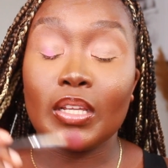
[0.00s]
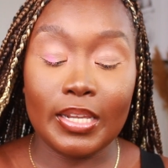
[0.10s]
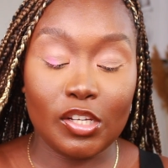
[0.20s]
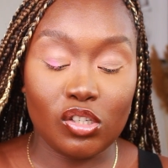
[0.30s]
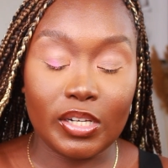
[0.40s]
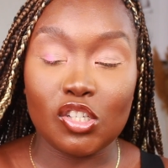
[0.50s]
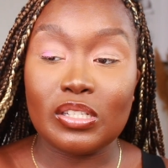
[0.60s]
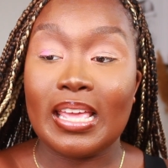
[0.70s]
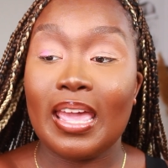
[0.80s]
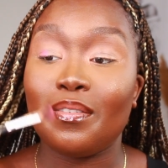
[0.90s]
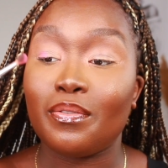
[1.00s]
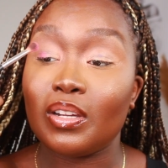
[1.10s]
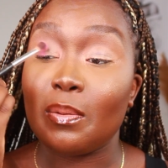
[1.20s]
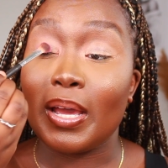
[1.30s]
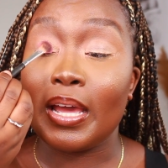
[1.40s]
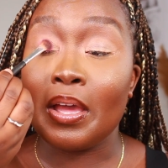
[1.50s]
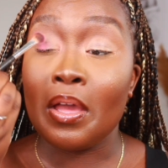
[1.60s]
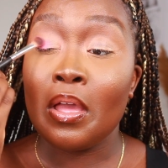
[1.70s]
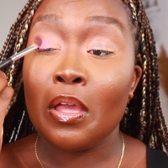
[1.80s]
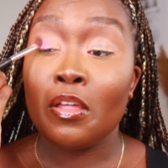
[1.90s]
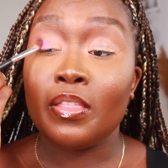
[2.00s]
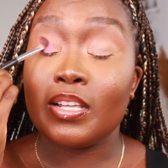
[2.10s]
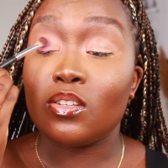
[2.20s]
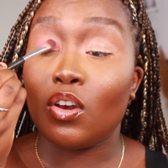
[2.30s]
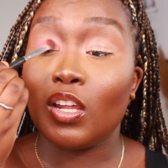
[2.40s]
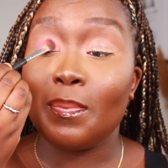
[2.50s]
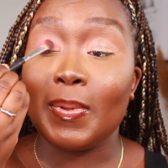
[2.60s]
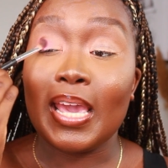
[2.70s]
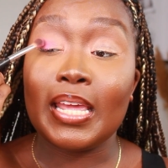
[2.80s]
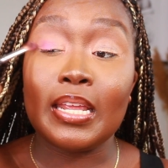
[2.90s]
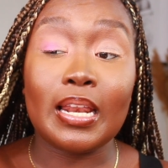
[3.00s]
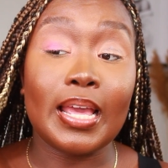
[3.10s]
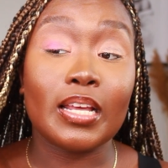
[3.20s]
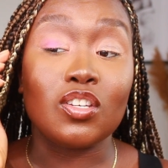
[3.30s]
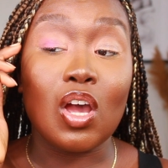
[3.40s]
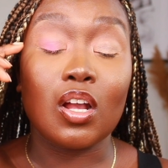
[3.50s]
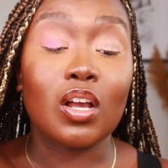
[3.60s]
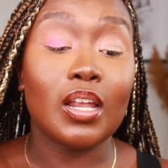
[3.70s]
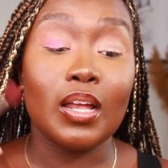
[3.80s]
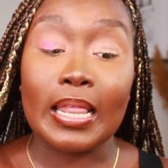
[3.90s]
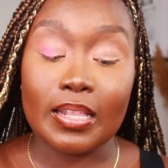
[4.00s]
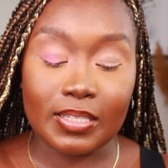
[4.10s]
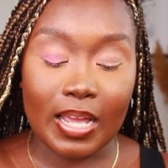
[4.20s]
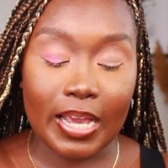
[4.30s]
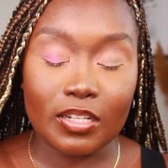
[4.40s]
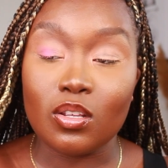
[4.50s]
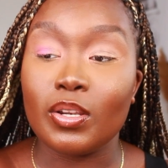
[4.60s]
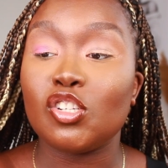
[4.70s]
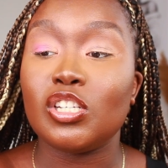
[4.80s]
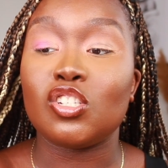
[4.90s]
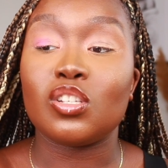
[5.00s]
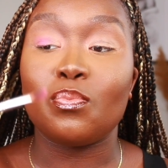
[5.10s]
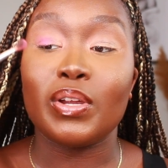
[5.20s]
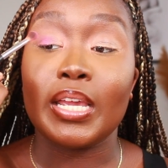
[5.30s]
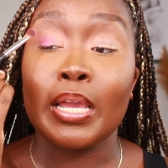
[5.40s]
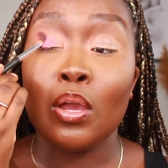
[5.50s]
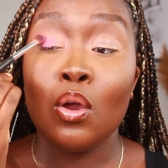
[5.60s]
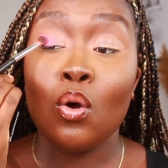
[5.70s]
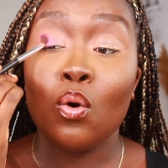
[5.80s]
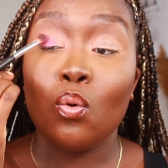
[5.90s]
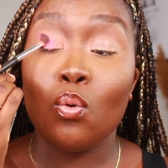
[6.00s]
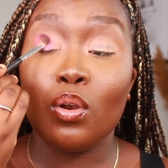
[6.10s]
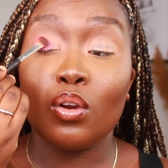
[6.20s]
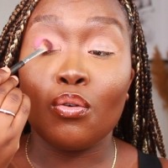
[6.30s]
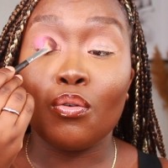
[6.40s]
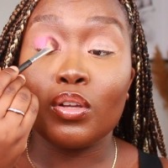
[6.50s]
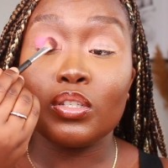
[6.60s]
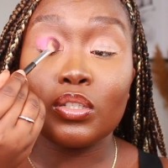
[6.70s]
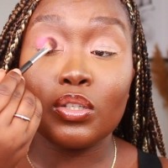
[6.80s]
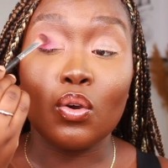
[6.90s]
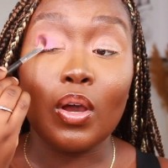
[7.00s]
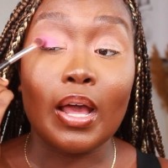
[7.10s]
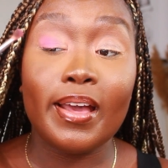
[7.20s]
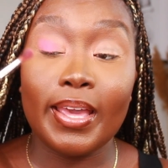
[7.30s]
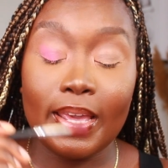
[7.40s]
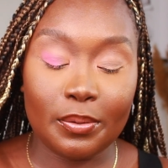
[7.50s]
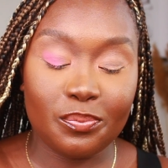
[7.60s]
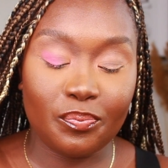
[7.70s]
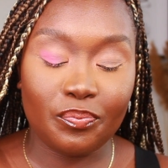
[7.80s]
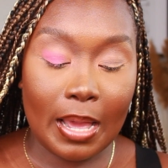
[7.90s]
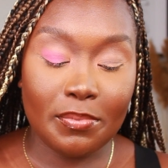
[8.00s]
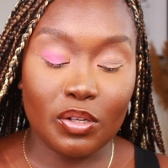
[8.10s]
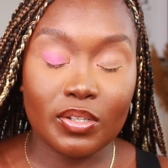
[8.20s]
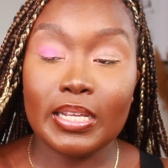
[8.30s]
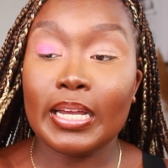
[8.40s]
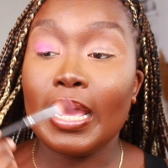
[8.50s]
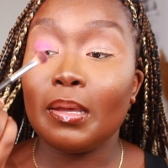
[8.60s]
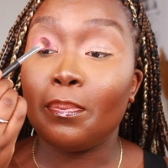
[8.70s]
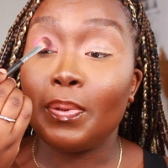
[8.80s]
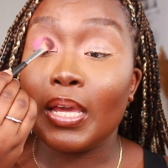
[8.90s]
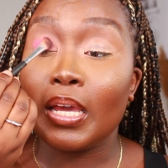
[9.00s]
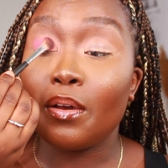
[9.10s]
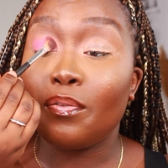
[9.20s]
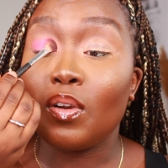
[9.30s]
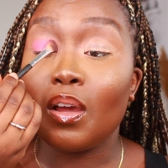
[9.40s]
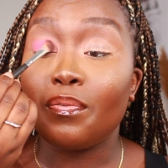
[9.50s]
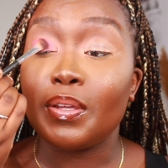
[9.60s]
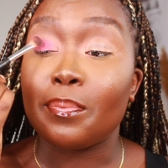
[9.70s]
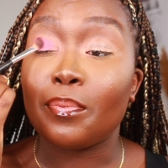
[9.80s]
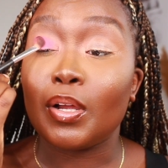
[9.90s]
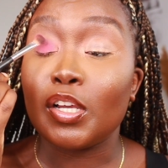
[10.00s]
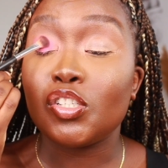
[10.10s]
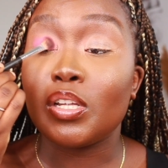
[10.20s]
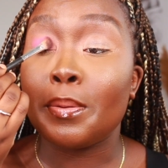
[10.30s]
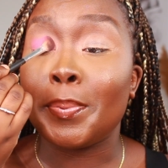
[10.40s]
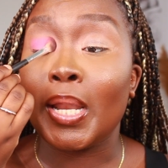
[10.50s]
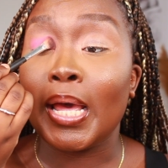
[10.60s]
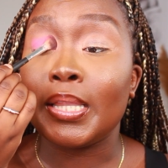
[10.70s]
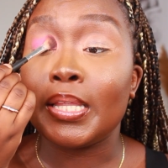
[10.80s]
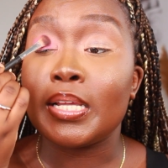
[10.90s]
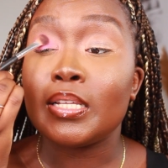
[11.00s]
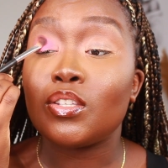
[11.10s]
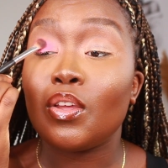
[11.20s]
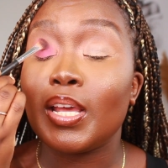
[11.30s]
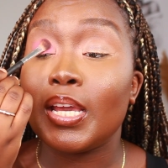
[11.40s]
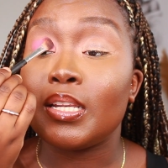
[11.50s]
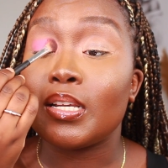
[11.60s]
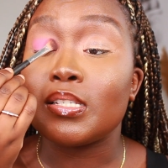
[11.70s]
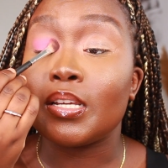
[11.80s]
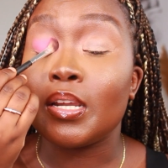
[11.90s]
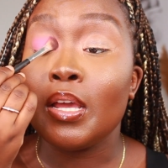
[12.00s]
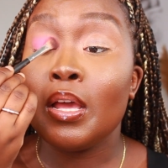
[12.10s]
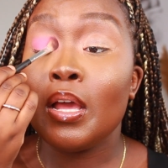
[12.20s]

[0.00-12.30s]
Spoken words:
literally just everywhere. There's not going to be any like darker color at the side, so literally just bring it all across your eye. I'm using a big fluffy brush to apply this so that it doesn't